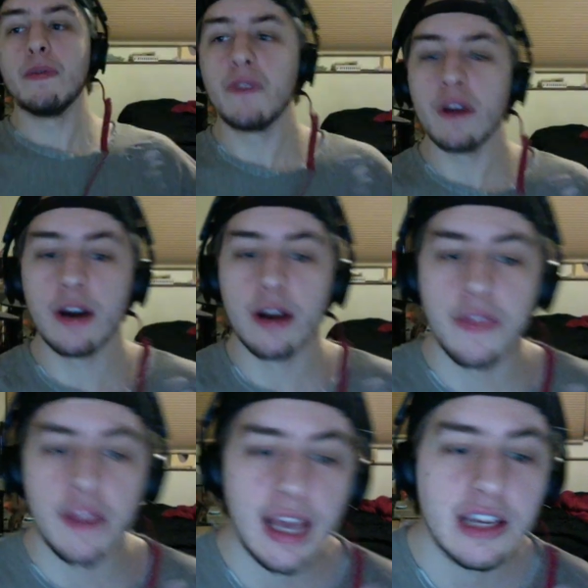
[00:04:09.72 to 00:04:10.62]
For
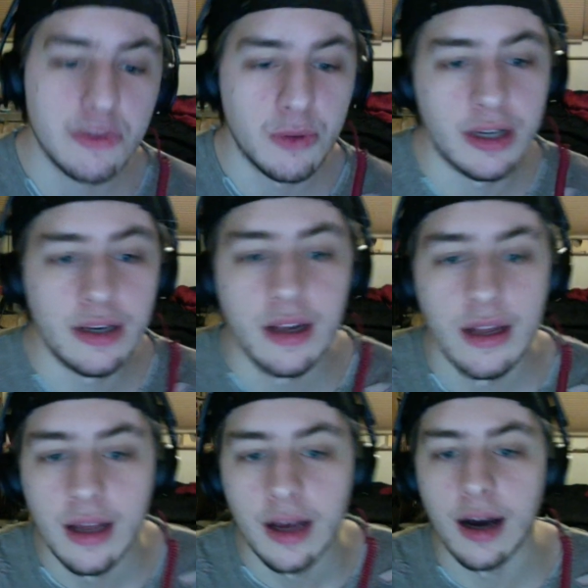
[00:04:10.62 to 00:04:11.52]
the next one,
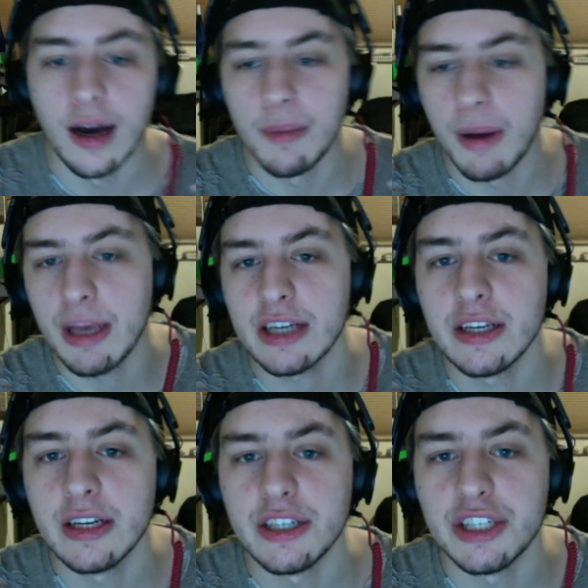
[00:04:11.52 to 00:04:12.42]
I'm actually
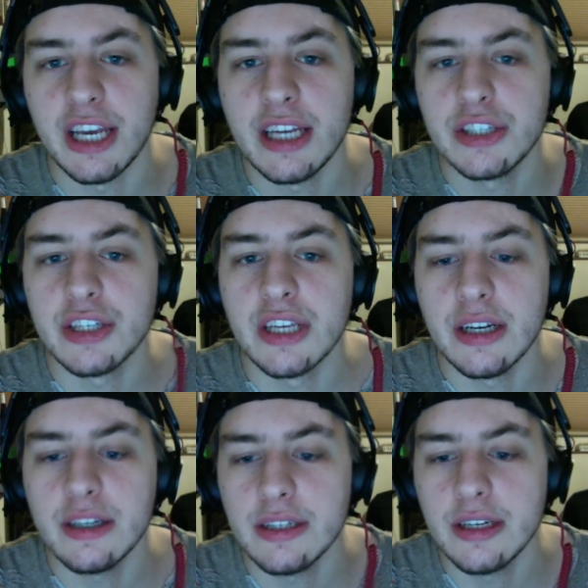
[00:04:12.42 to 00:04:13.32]
gonna change
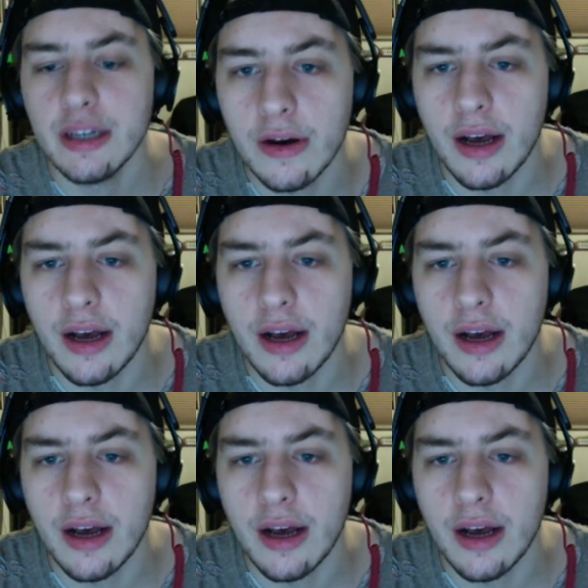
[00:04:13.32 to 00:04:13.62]
gears here.